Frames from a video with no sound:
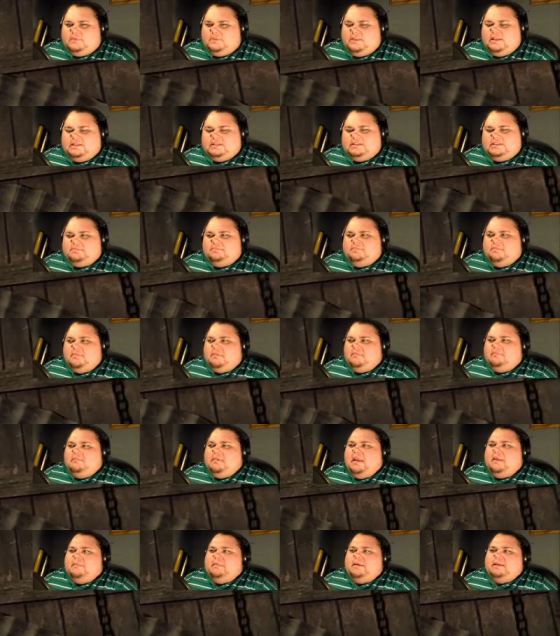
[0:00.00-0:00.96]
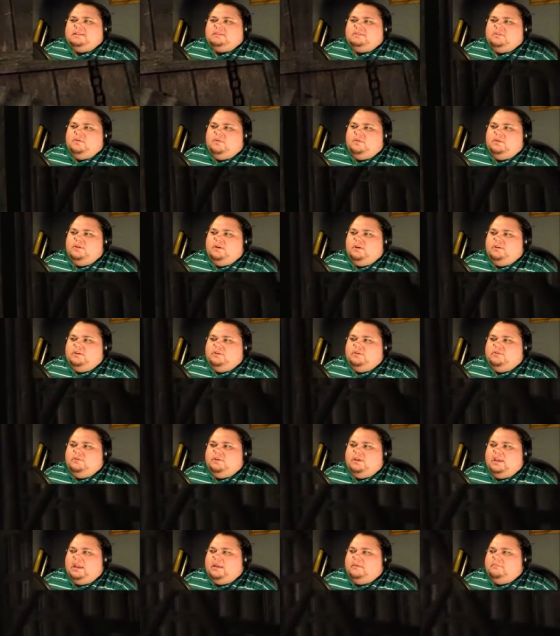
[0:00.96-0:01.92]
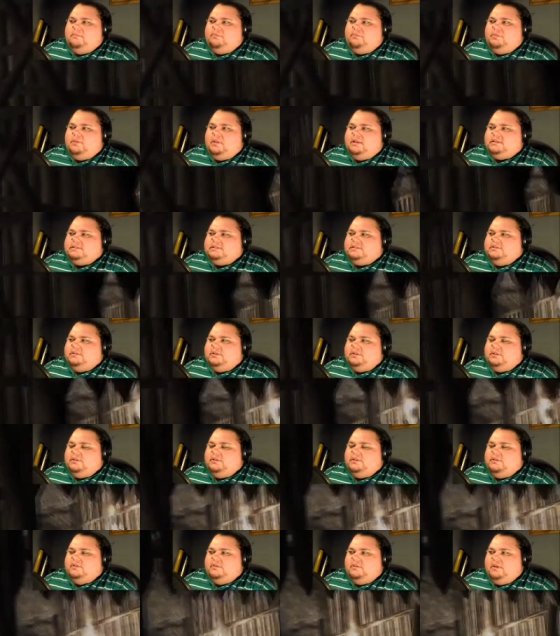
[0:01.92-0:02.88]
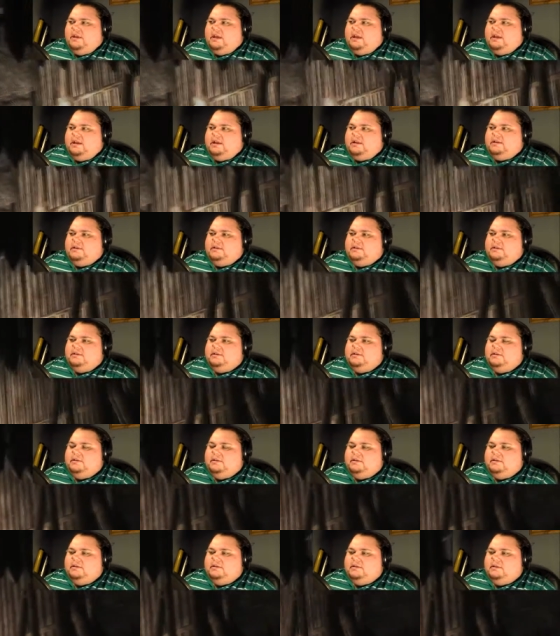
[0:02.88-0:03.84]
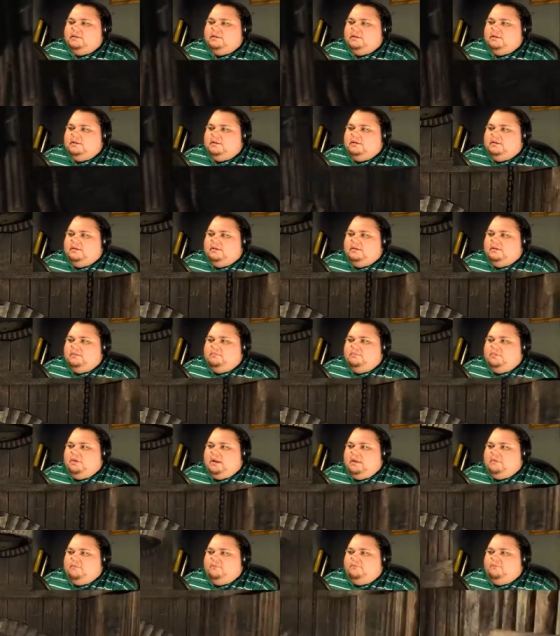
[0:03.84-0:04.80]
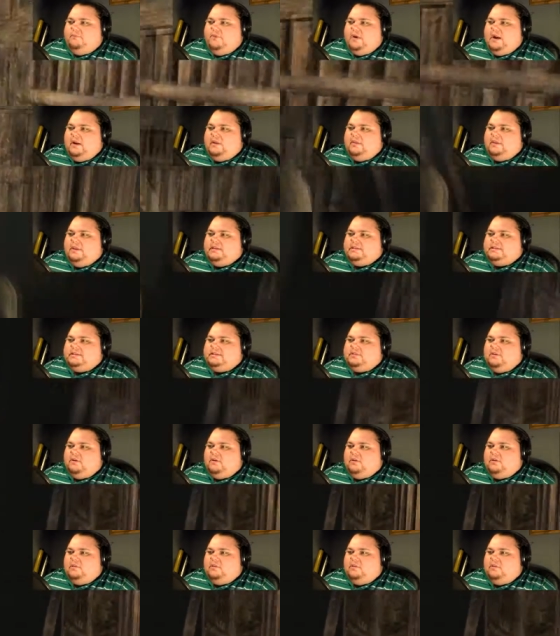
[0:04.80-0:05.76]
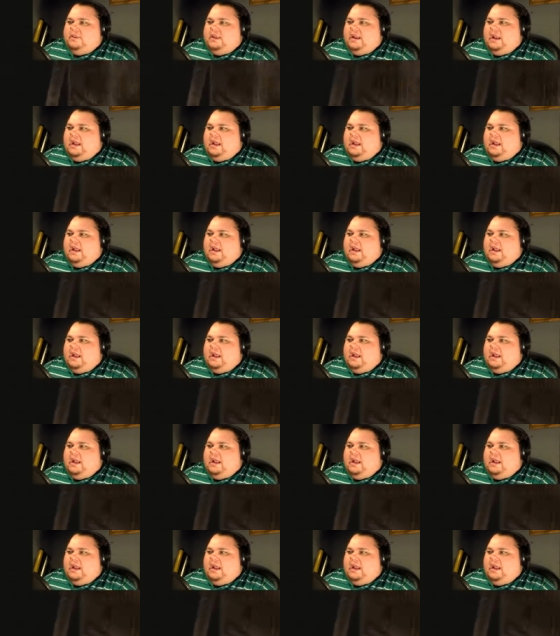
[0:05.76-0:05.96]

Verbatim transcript: That's maybe it's only on New Game Plus you can do that. But I'm fairly certain